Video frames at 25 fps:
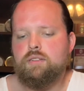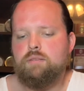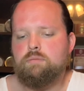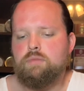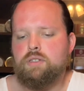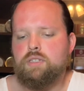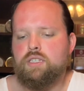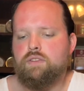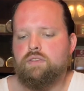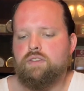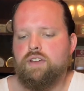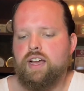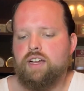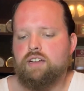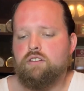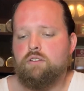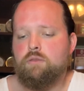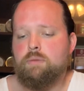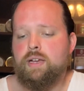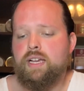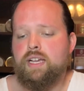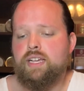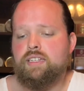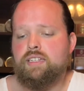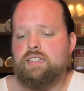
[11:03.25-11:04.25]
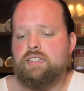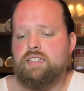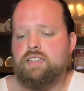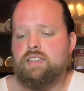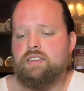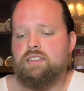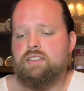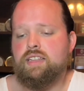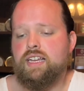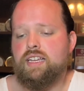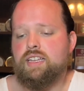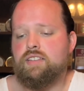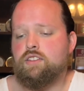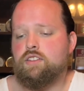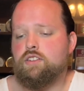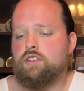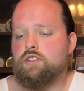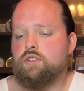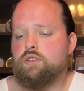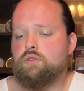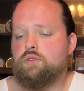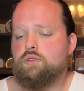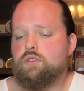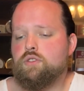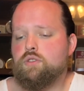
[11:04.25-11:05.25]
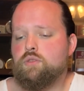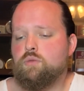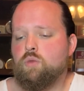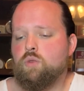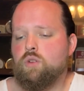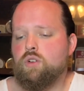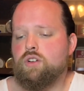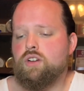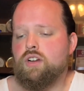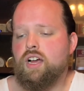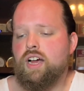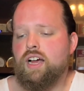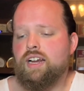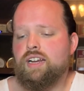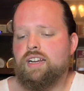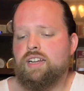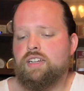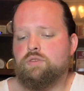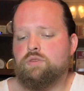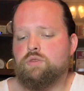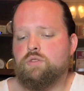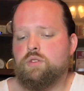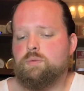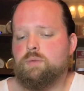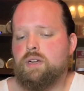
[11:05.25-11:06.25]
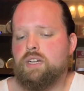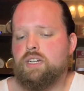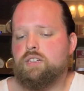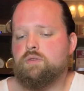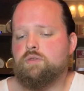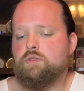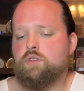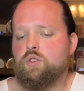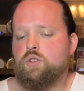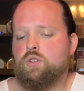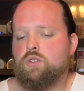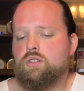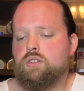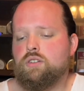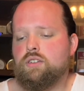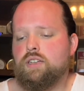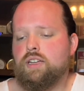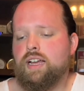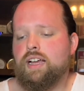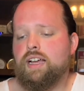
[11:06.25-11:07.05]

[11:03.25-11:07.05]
But the fact remains that the Tooks were not as respectable